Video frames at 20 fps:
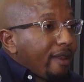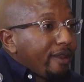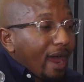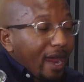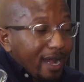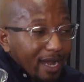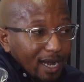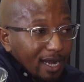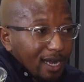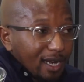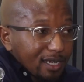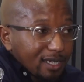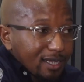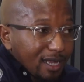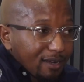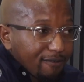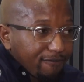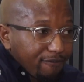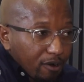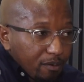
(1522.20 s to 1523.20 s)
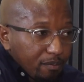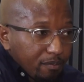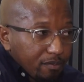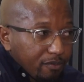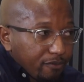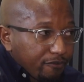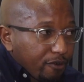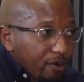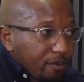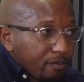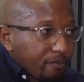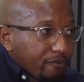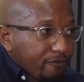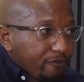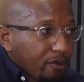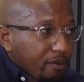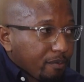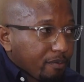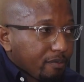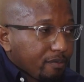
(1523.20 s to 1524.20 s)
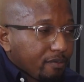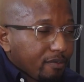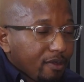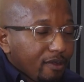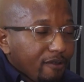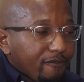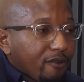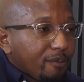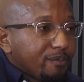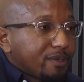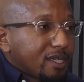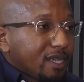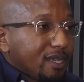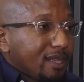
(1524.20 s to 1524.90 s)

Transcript: And I learned that from C.